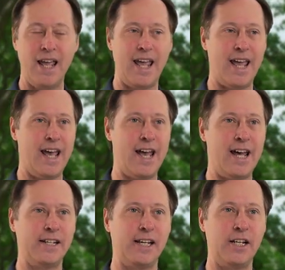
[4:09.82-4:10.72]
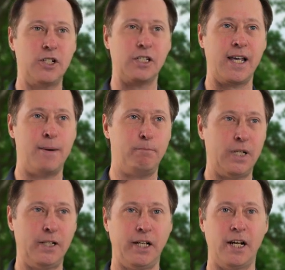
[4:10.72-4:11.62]
And it just kept
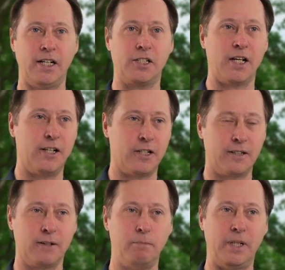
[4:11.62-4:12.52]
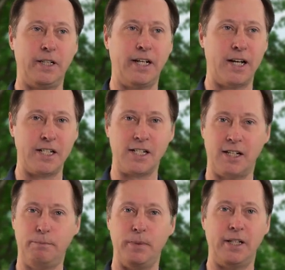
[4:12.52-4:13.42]
building on each other, building on
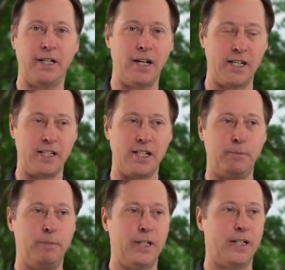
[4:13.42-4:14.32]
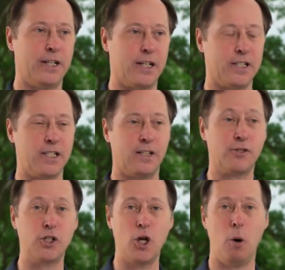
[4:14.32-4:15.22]
itself, building on itself, building on itself,
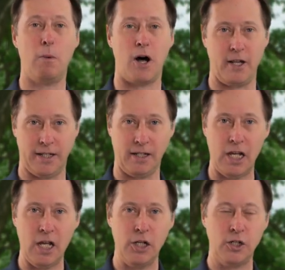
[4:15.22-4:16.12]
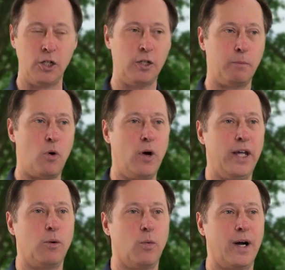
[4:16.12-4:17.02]
snowballing to the
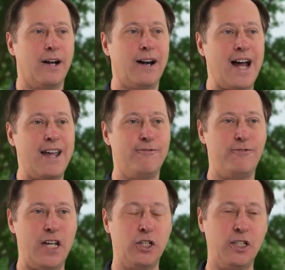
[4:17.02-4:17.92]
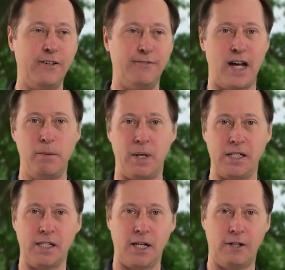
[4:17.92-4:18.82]
point where I eventually found
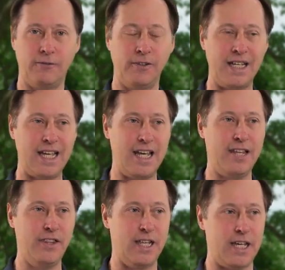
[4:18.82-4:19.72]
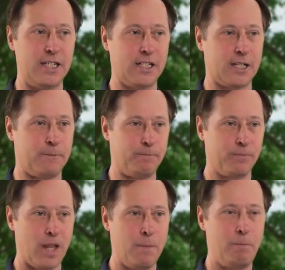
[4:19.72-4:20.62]
myself in this
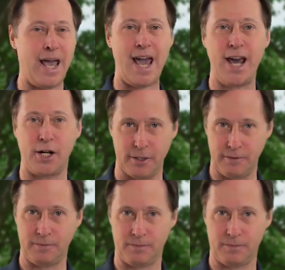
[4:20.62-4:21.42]
pattern